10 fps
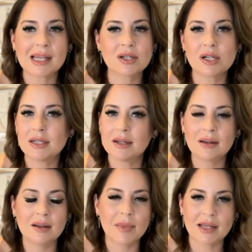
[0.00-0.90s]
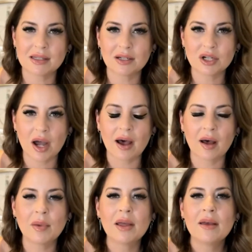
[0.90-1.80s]
And she did an amazing
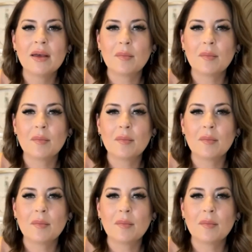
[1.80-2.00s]
job.